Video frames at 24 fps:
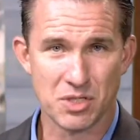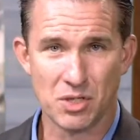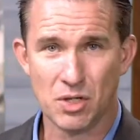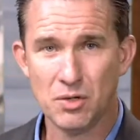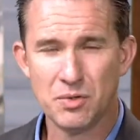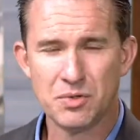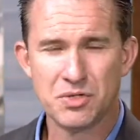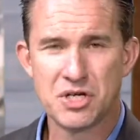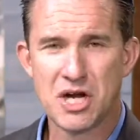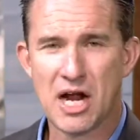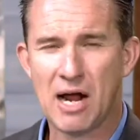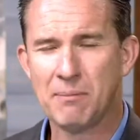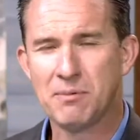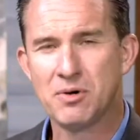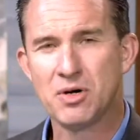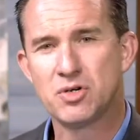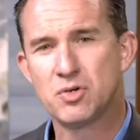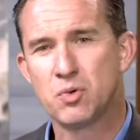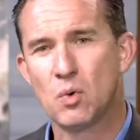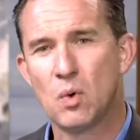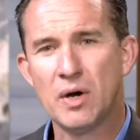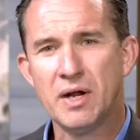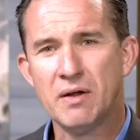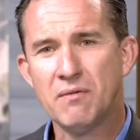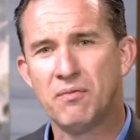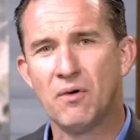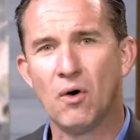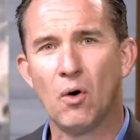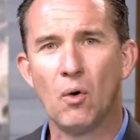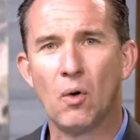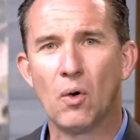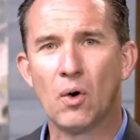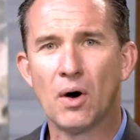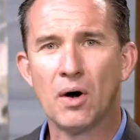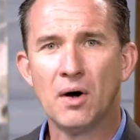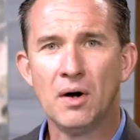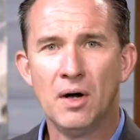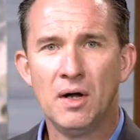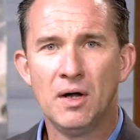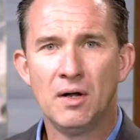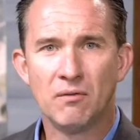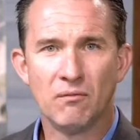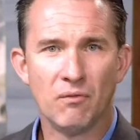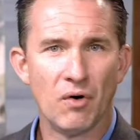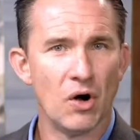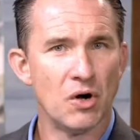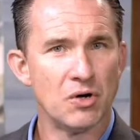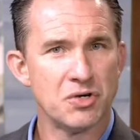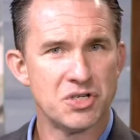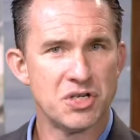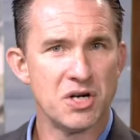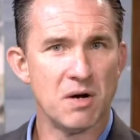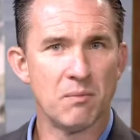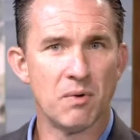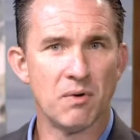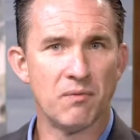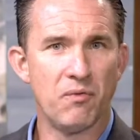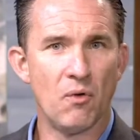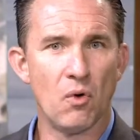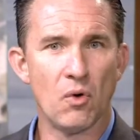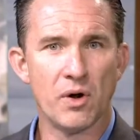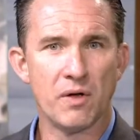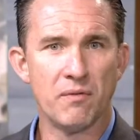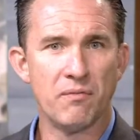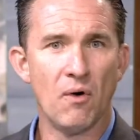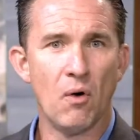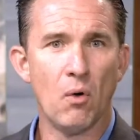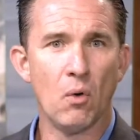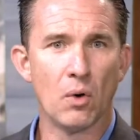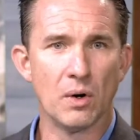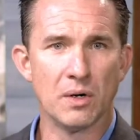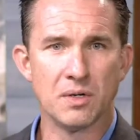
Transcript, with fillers: Luke chapter 24, verse number 44.